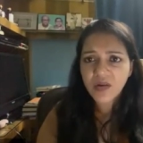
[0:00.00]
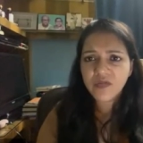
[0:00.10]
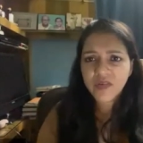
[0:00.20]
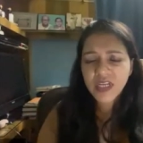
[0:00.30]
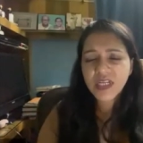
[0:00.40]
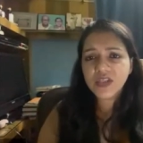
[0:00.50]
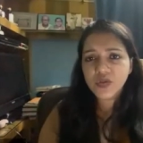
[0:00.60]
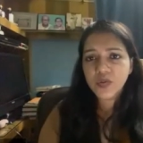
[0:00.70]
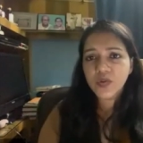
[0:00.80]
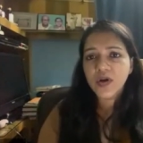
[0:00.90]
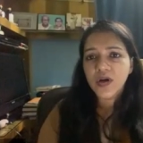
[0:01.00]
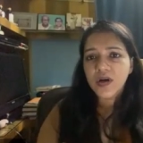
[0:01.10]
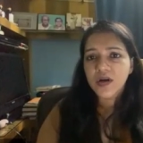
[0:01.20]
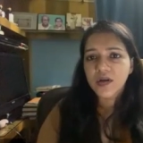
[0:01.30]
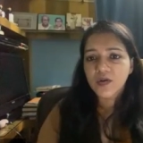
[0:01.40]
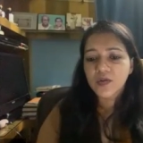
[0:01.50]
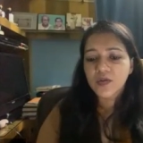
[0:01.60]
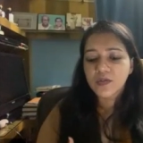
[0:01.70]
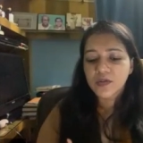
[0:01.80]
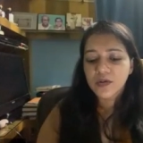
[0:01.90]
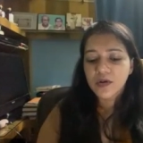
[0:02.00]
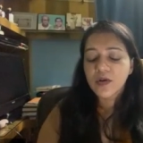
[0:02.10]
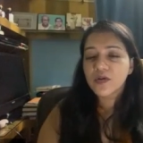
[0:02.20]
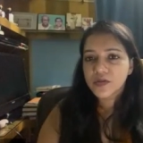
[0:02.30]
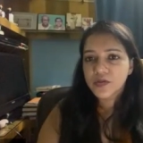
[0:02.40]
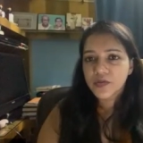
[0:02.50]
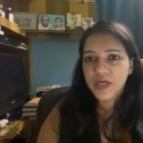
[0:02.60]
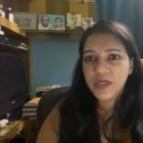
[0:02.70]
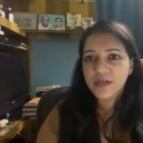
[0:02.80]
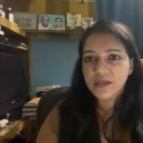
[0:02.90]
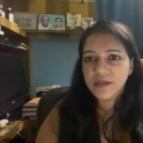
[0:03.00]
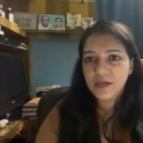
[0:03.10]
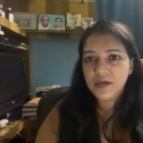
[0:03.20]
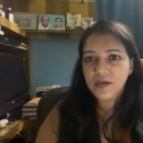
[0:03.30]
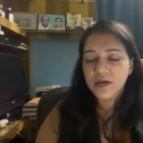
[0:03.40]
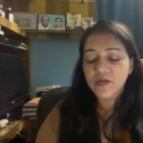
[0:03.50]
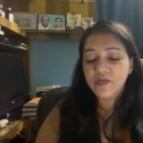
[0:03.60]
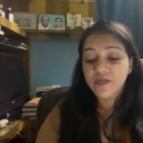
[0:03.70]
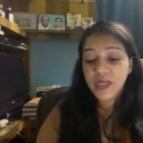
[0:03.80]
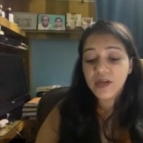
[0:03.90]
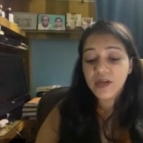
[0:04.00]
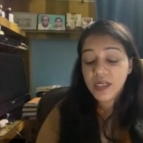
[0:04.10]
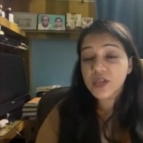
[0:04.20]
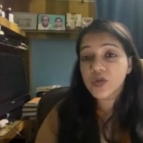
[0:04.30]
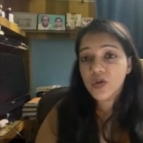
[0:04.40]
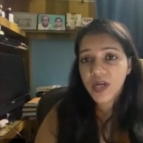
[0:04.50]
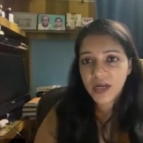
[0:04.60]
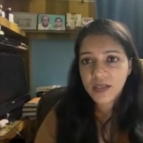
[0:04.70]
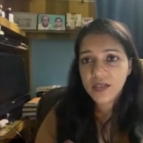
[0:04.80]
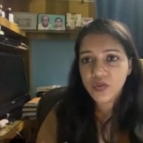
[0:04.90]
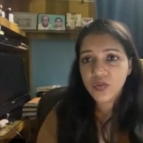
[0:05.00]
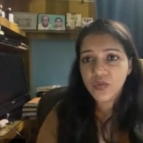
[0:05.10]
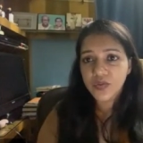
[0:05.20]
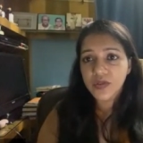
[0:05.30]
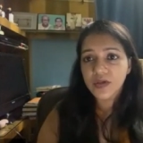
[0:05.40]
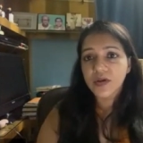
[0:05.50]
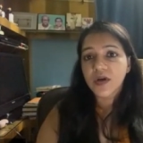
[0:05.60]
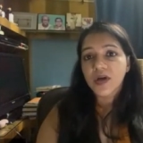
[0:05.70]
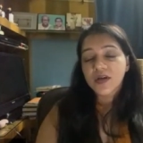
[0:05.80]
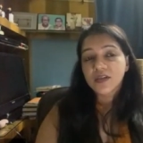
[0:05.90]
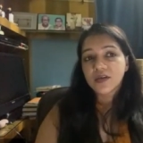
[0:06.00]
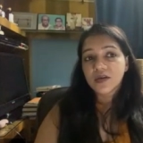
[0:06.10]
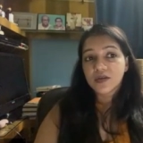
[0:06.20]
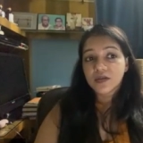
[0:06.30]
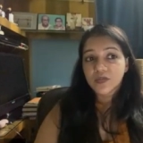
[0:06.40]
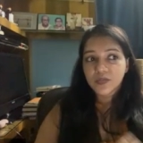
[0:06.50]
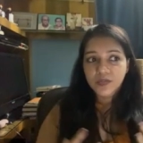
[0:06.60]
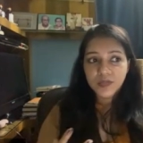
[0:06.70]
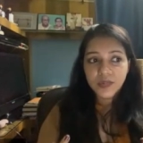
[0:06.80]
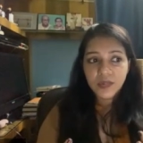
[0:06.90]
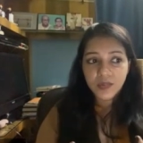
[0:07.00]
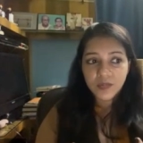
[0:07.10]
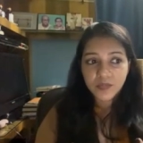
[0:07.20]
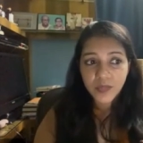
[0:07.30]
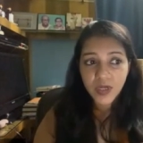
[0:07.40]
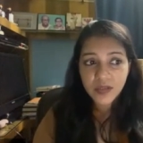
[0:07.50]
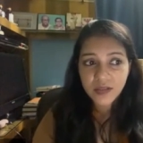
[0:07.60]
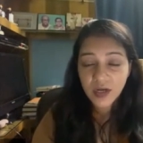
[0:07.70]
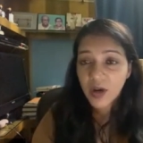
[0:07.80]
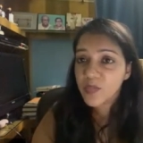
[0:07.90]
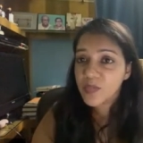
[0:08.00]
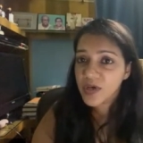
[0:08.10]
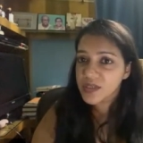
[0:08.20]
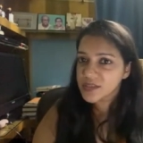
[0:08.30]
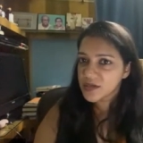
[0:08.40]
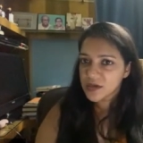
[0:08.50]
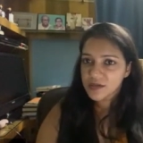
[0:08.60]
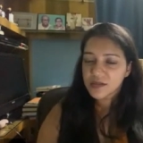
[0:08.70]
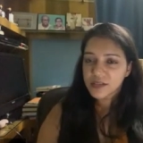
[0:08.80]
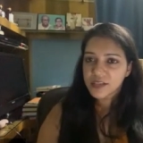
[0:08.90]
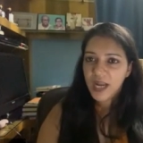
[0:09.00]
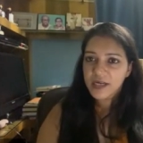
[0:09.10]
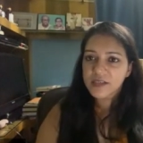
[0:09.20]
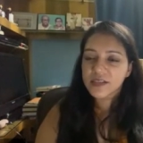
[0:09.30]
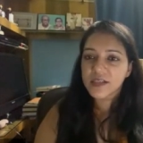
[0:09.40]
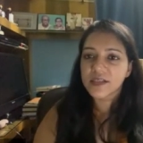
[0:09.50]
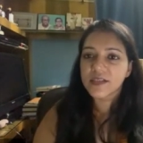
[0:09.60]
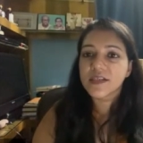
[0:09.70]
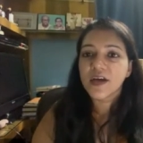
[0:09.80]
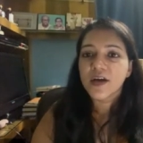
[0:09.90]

we need to you know look through it uh, we need to look at it through the the the the the numbers, the the statistics.